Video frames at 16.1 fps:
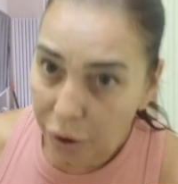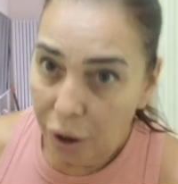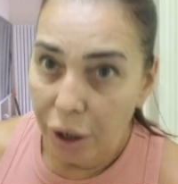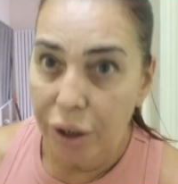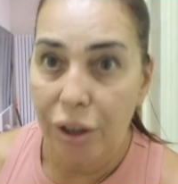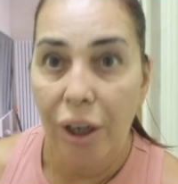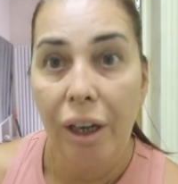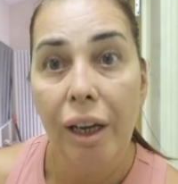
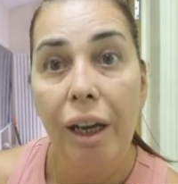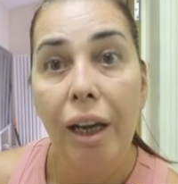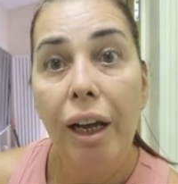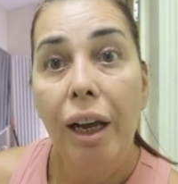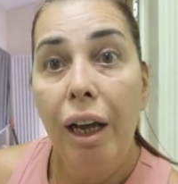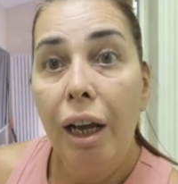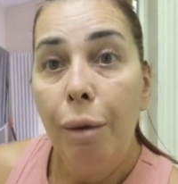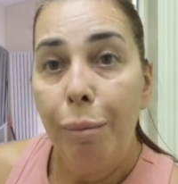Right,
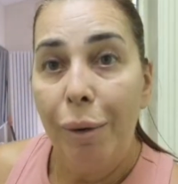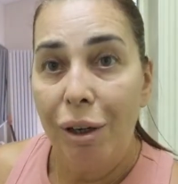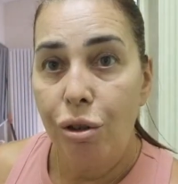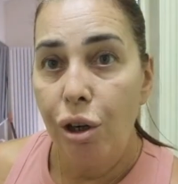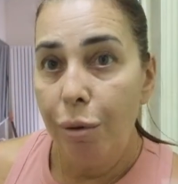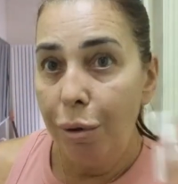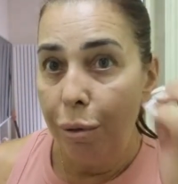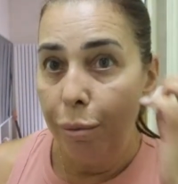
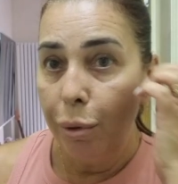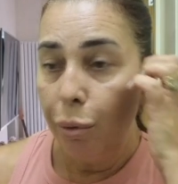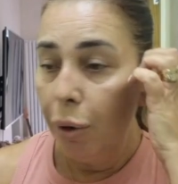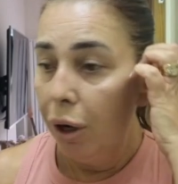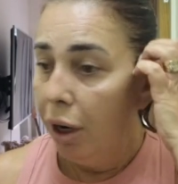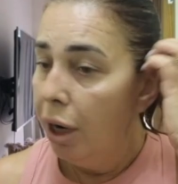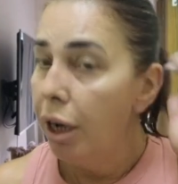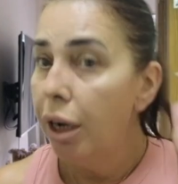bedroom number
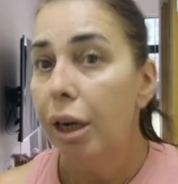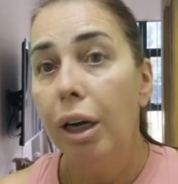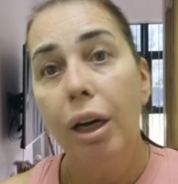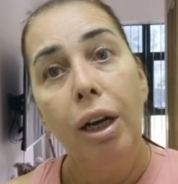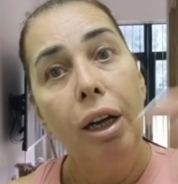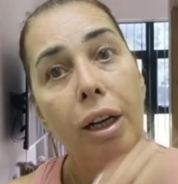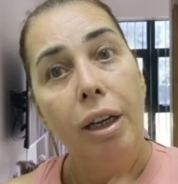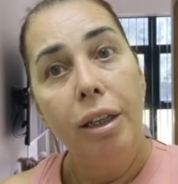one,
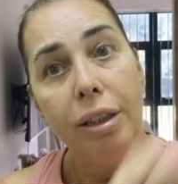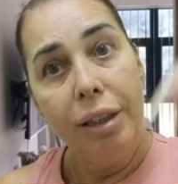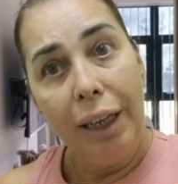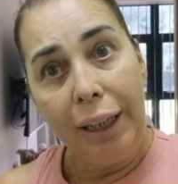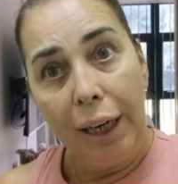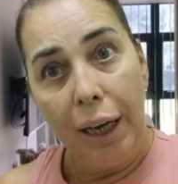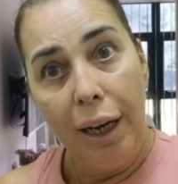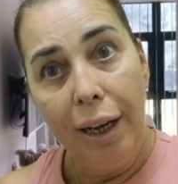
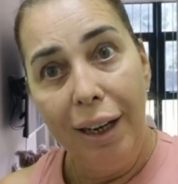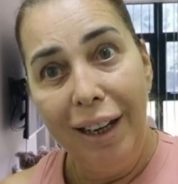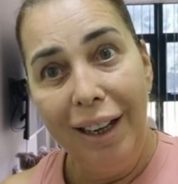tick.